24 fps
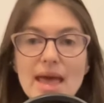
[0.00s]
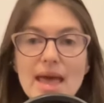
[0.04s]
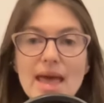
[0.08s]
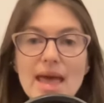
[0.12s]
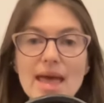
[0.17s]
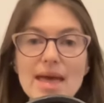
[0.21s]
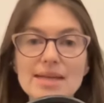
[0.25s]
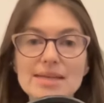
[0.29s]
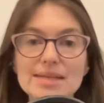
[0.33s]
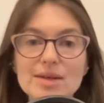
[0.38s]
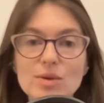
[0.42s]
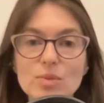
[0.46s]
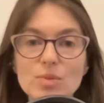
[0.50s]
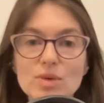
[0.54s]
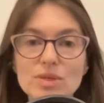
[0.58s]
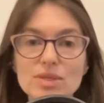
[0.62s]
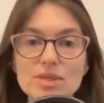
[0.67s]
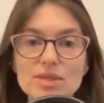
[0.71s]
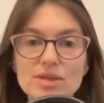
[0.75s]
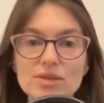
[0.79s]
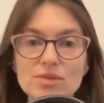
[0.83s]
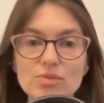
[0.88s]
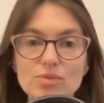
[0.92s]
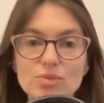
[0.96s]
And it was
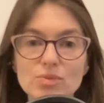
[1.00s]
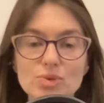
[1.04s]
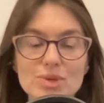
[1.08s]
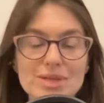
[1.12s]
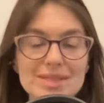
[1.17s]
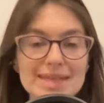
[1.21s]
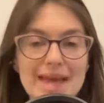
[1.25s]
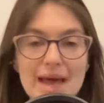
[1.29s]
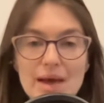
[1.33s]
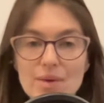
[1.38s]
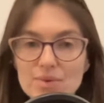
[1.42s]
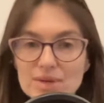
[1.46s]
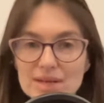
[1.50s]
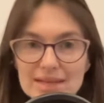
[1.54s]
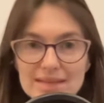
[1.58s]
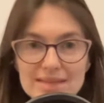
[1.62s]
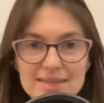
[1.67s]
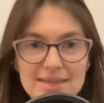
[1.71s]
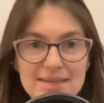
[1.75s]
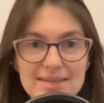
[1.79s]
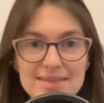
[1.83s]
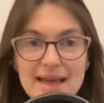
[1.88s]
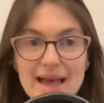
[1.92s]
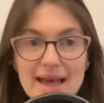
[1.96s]
a resounding
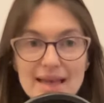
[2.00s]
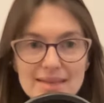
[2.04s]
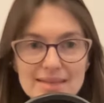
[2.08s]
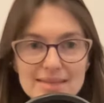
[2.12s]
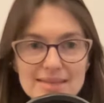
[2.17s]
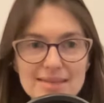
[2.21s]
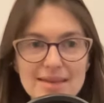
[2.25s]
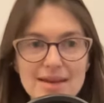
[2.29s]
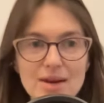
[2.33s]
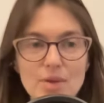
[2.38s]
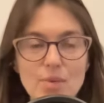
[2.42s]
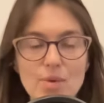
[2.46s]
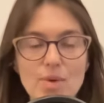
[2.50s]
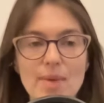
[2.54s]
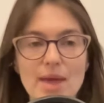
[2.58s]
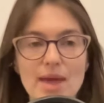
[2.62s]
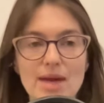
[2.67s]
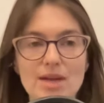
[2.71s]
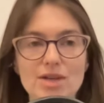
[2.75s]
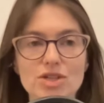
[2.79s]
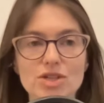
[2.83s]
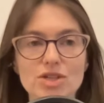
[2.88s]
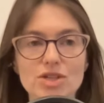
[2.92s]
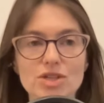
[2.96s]
success. You know, we
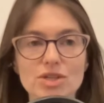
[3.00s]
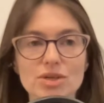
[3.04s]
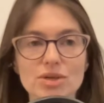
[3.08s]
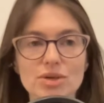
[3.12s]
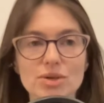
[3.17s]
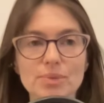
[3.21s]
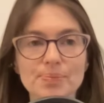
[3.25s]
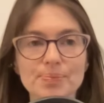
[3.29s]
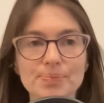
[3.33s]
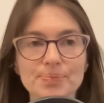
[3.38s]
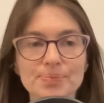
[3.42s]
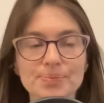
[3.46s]
managed to